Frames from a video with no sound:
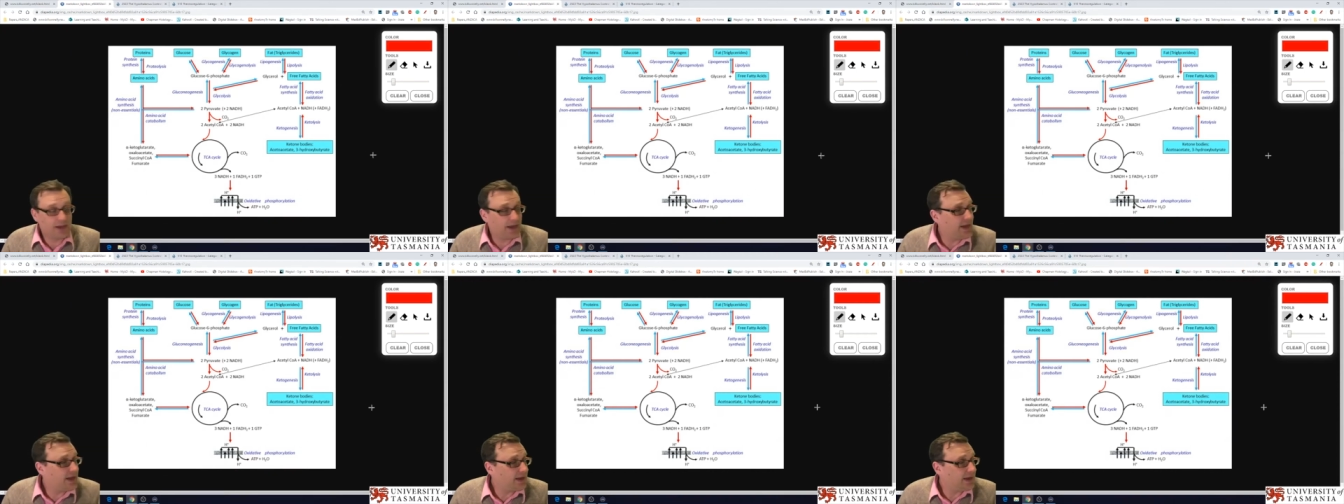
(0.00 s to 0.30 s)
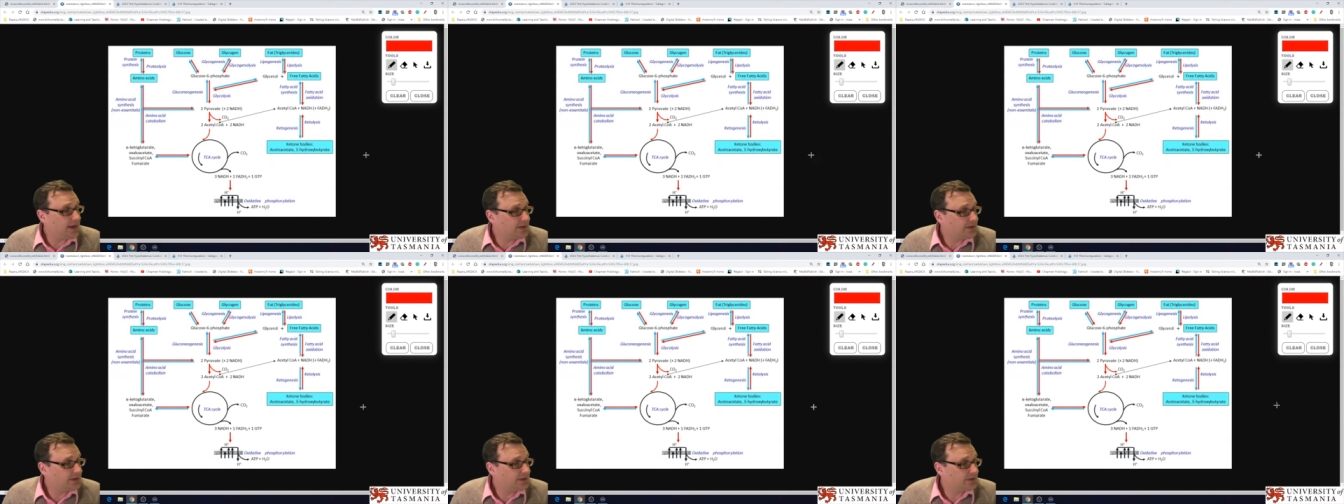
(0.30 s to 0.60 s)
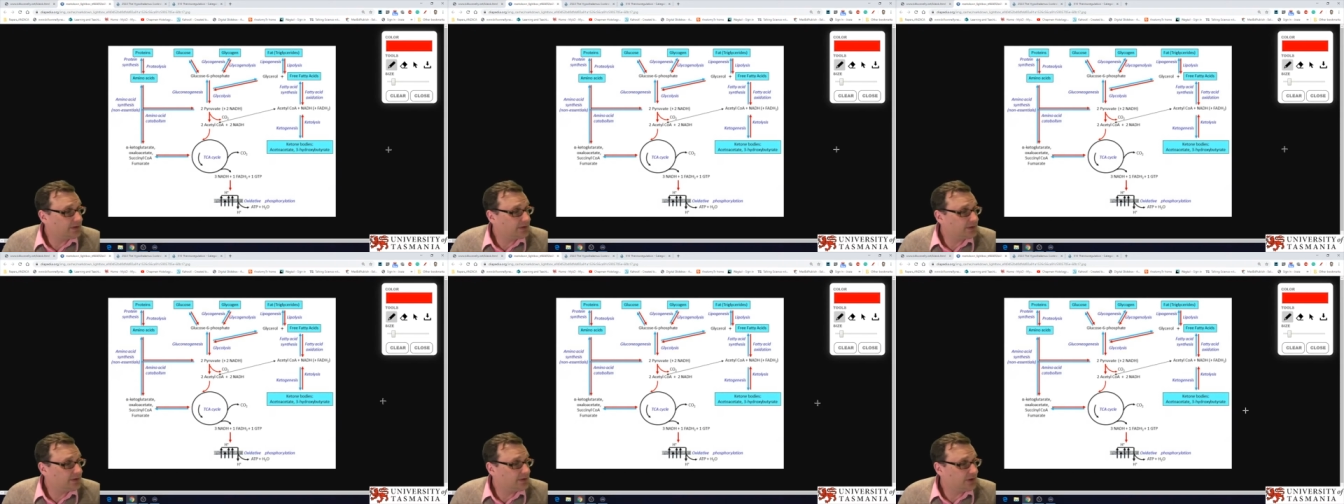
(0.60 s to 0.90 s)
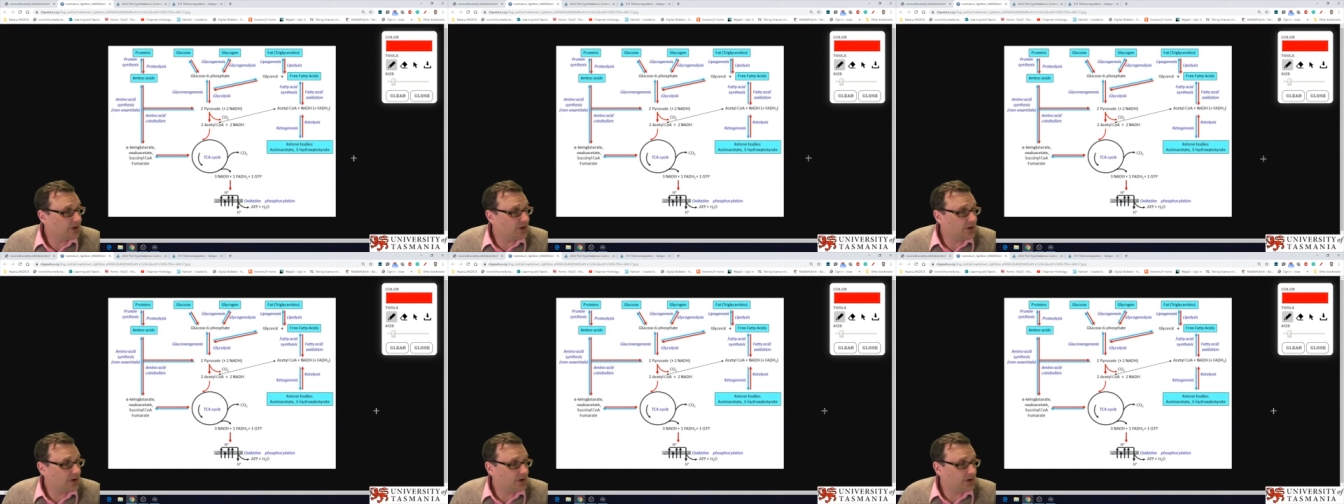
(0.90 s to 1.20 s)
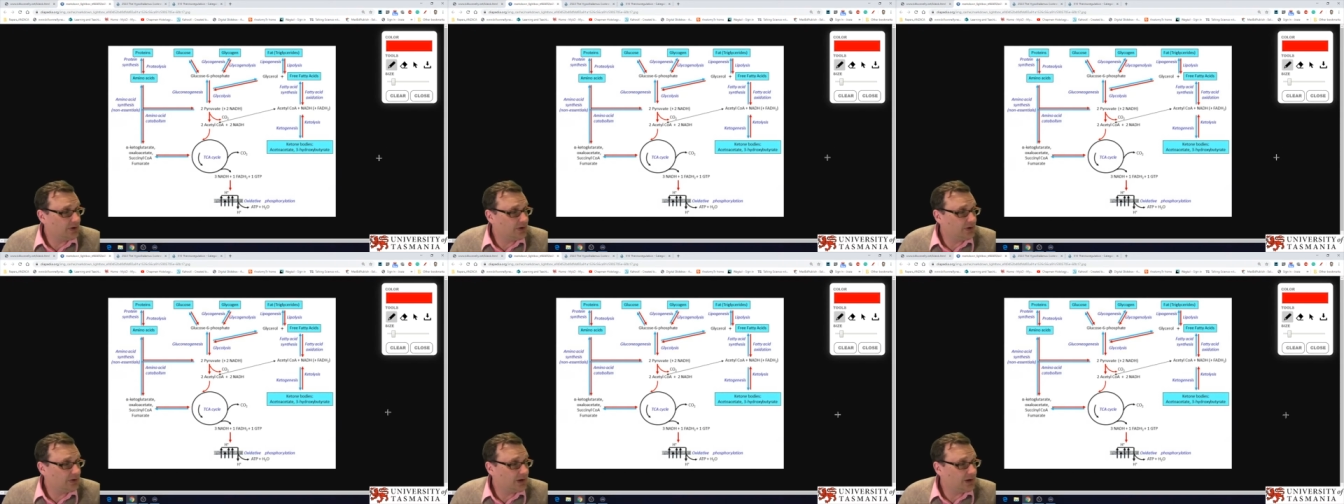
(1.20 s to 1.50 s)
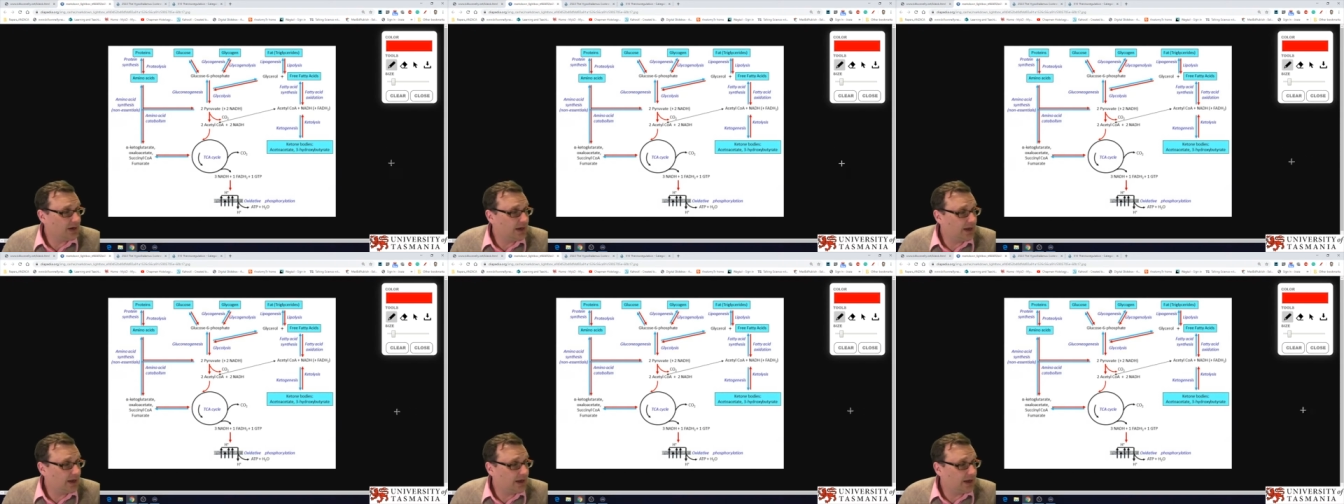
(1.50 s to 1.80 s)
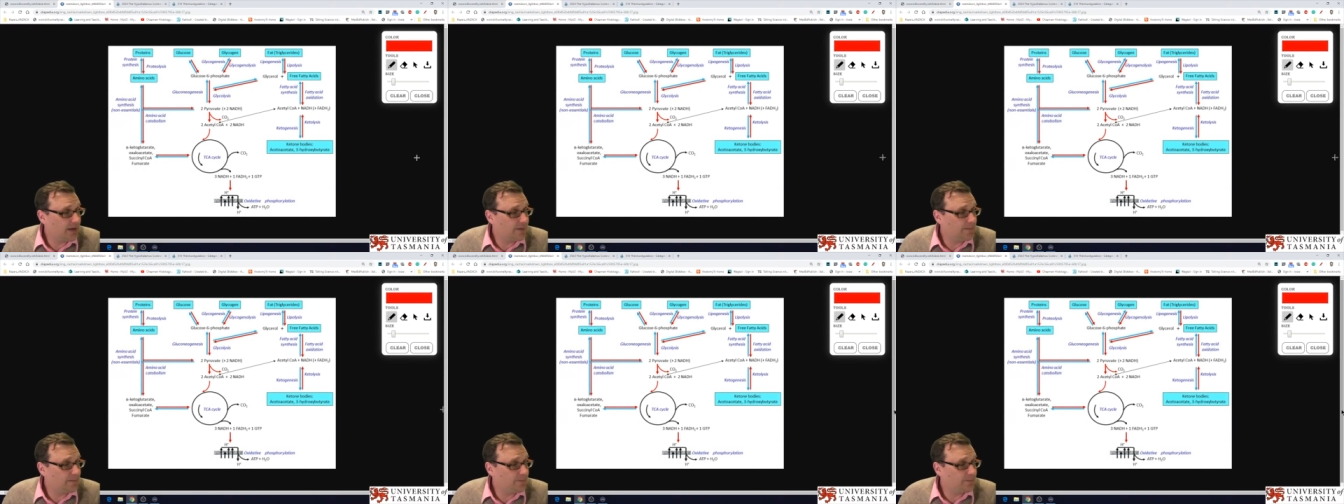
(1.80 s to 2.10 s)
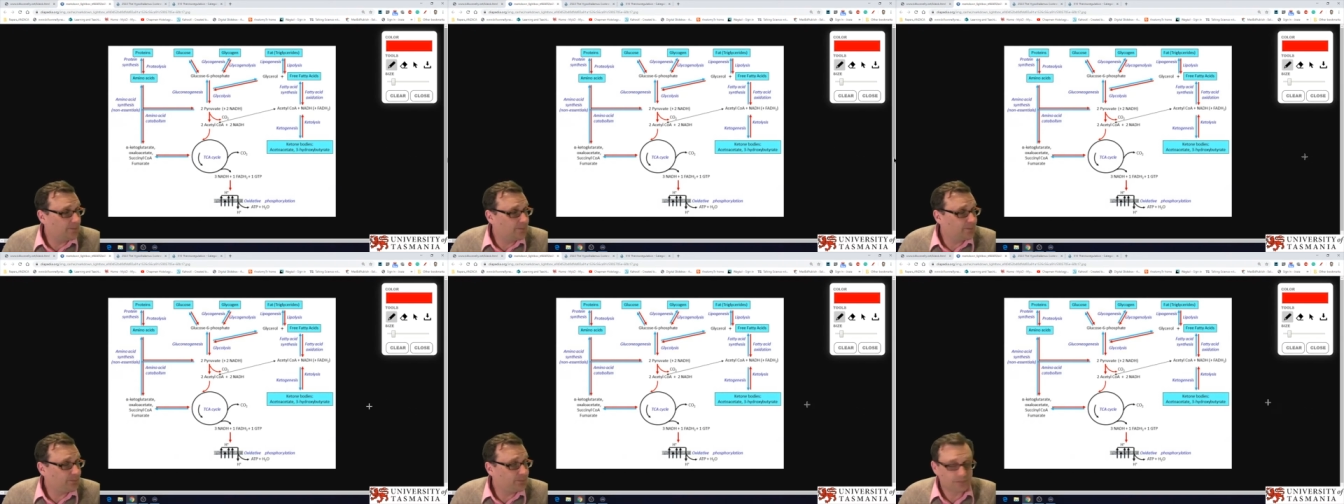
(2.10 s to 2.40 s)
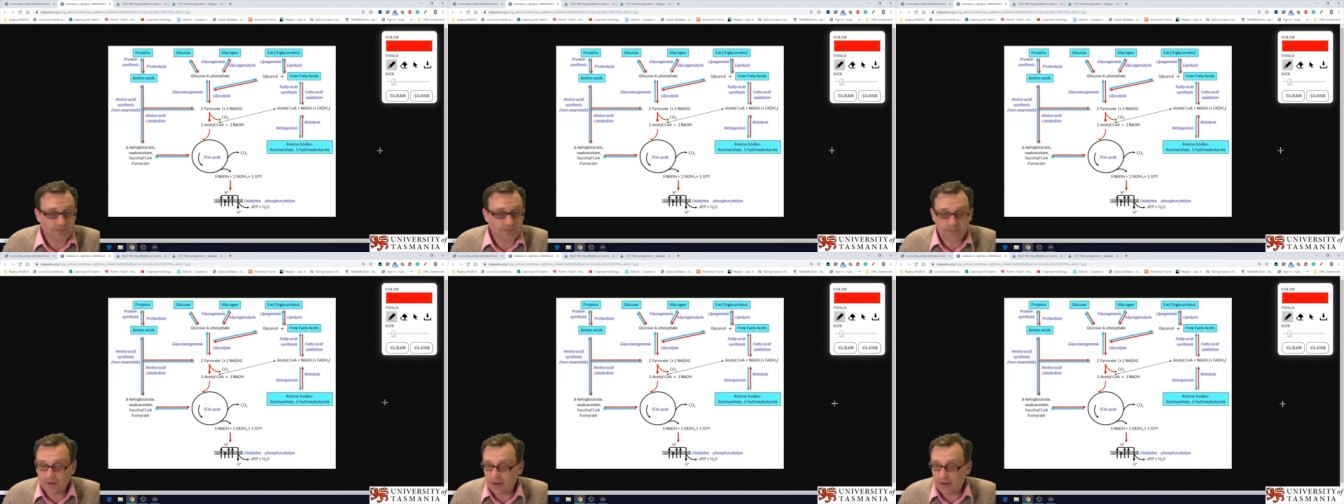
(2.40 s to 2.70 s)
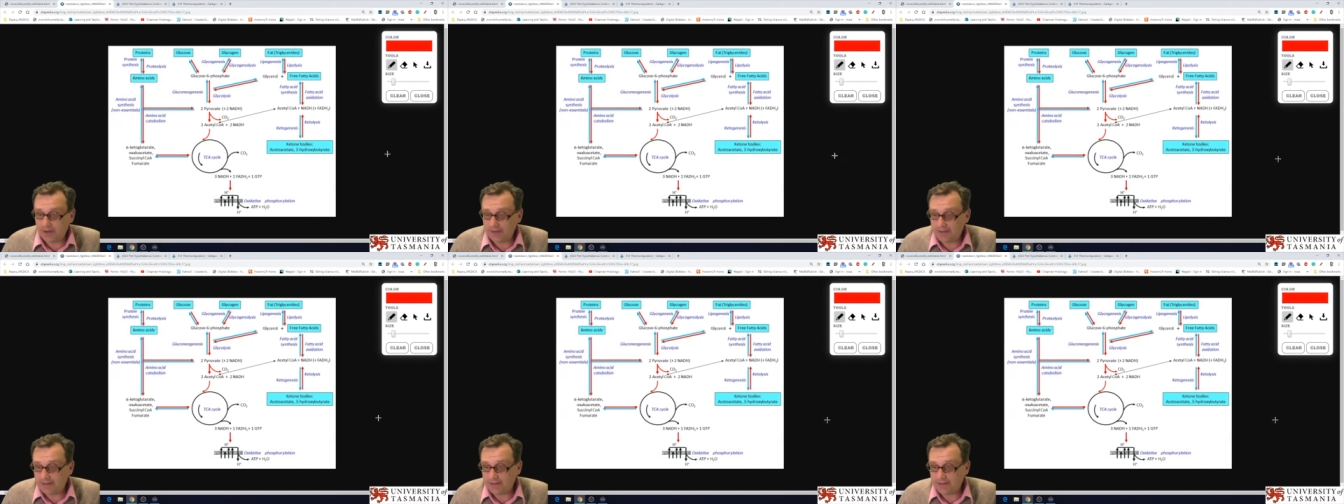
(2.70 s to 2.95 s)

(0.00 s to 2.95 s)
Okay, so um,